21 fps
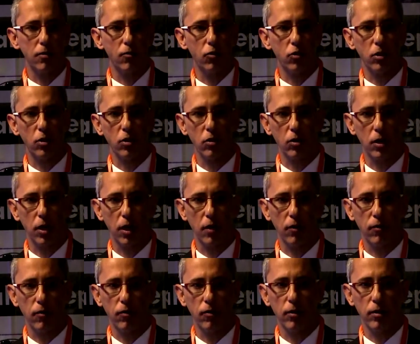rotator
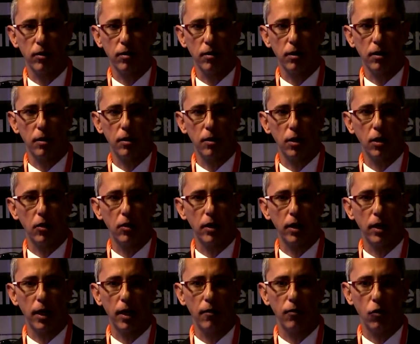cuff tear and
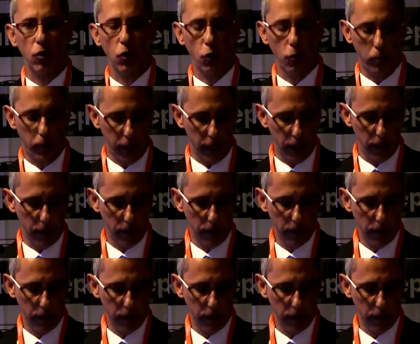have no pain.